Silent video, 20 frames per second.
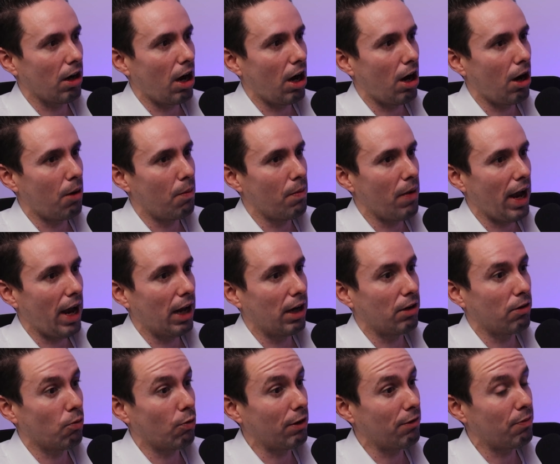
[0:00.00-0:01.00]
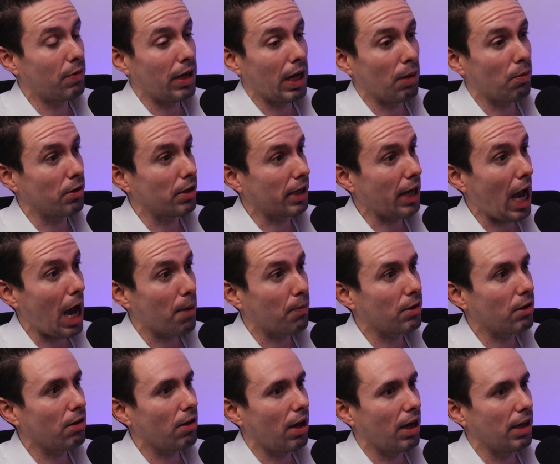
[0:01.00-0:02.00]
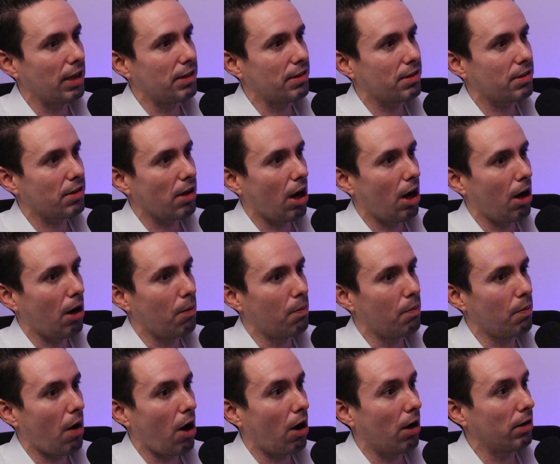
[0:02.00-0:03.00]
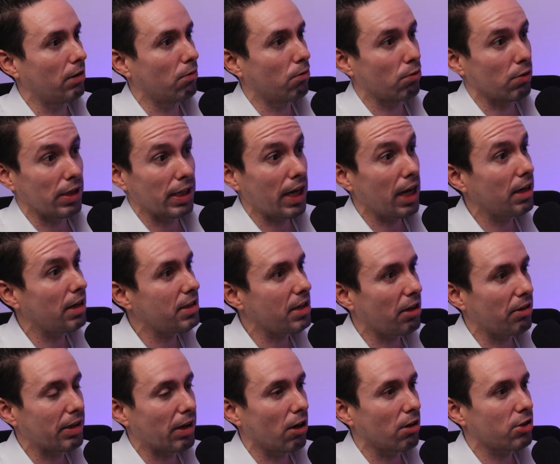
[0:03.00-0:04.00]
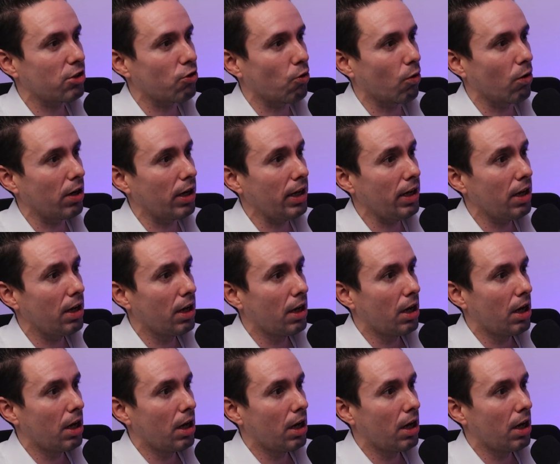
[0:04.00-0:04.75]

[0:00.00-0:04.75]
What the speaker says: And we've been able to capitalize on really kind of telling our story,